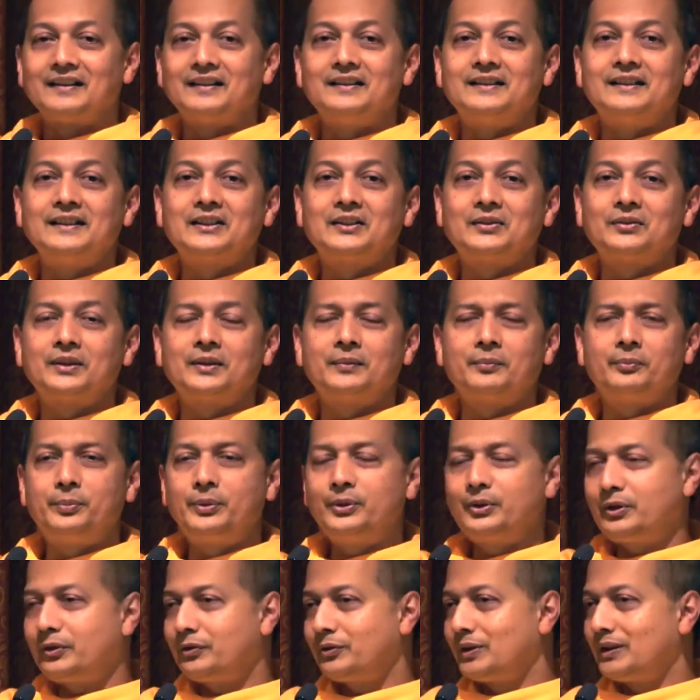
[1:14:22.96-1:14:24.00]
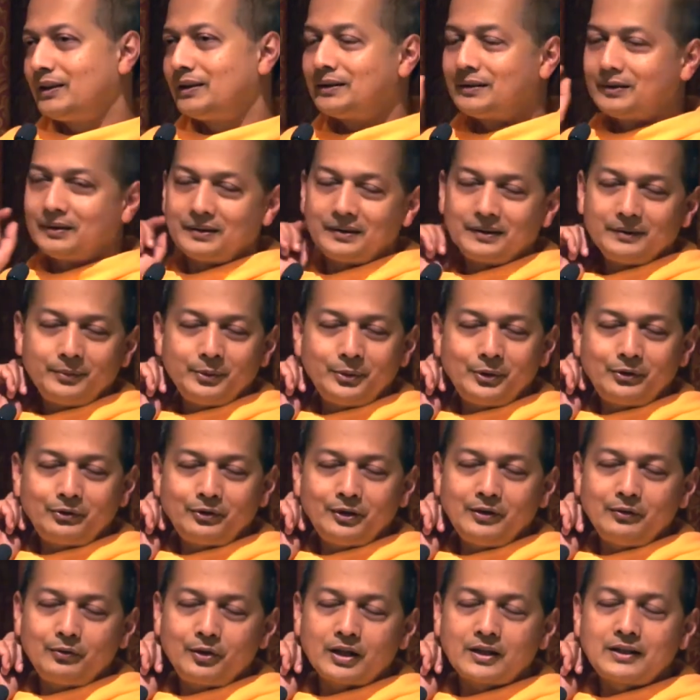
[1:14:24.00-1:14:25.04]
this was beautiful,
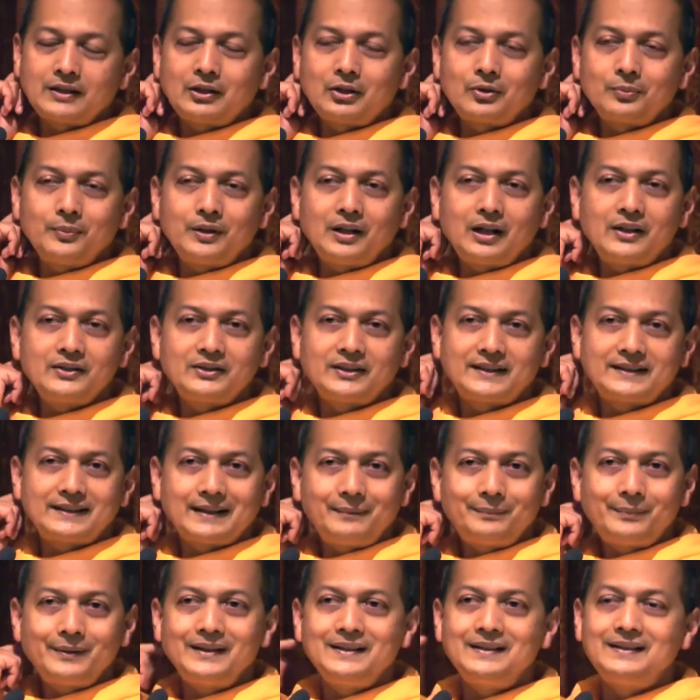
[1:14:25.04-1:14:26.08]
beautifully worked out mirage example